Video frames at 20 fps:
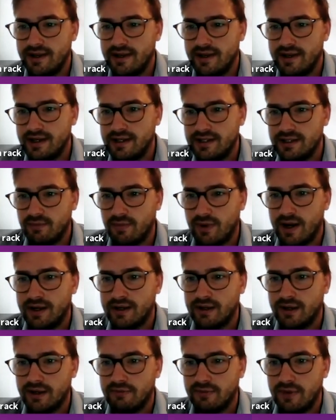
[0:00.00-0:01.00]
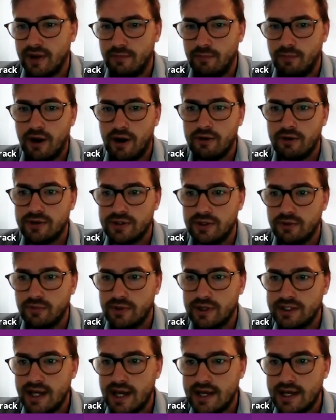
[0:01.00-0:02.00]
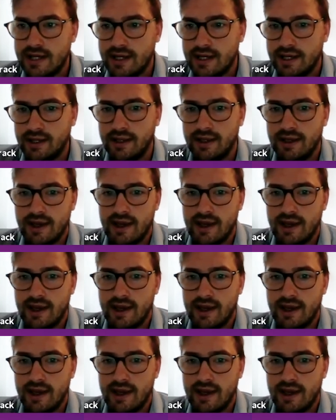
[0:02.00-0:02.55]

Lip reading: nationwide kind of approach that we're taking.